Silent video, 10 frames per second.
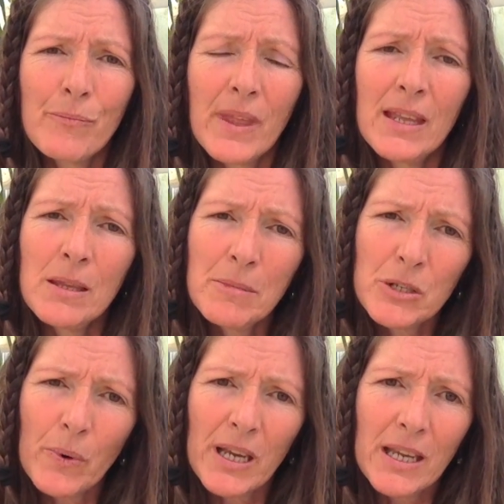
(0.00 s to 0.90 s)
in the
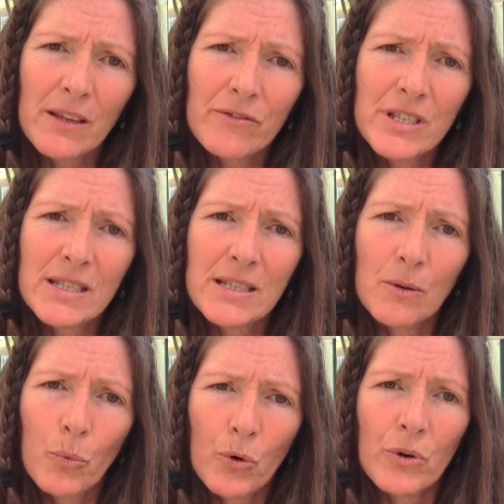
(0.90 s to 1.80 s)
midwives'
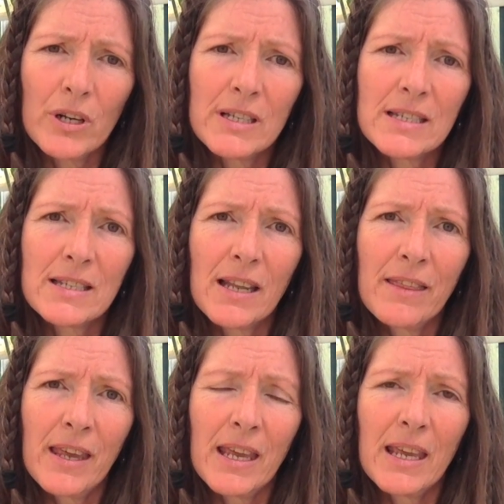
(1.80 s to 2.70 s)
wards,
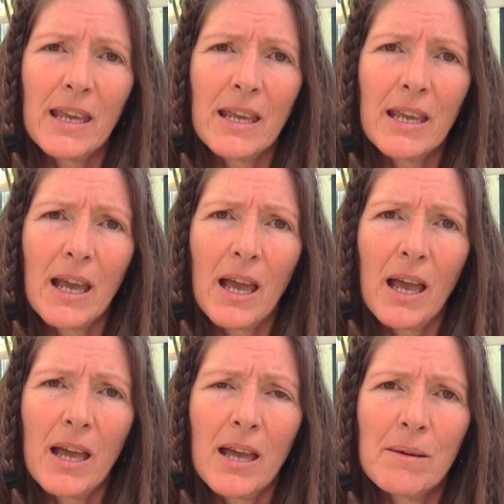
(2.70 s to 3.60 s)
they
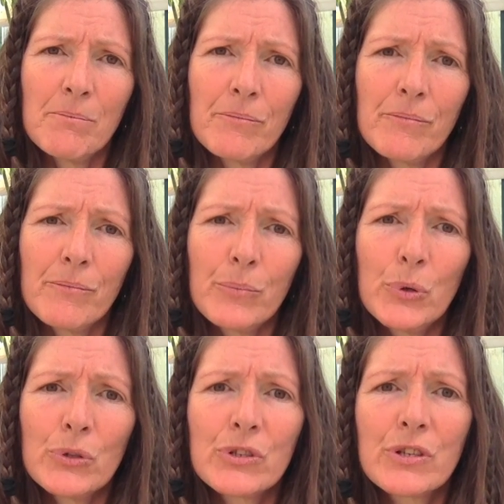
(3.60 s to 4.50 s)

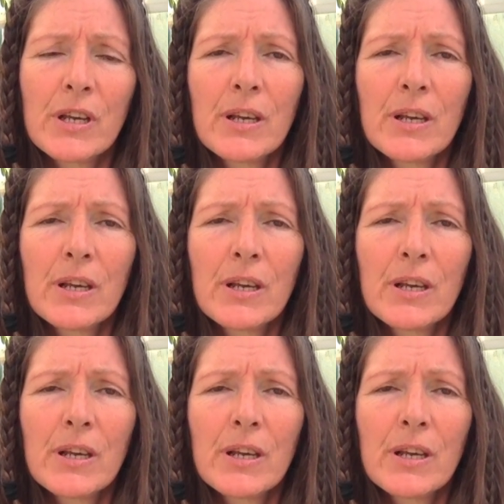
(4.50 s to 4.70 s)
put